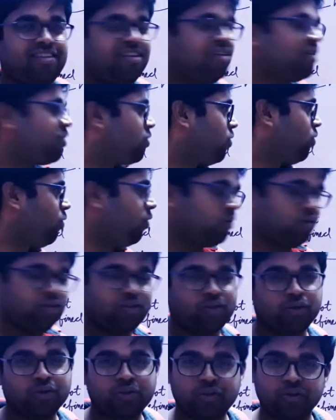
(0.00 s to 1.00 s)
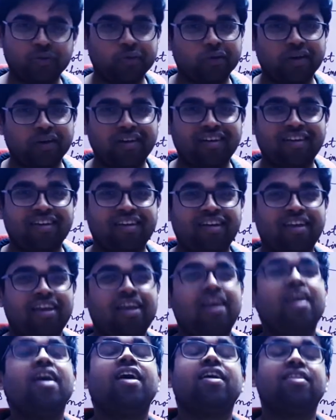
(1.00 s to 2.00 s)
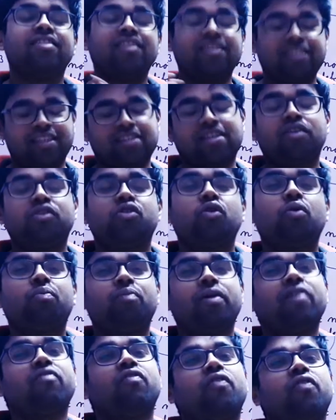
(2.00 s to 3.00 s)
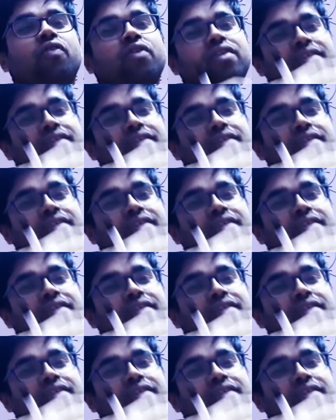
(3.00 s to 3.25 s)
not so soon. This is our topic for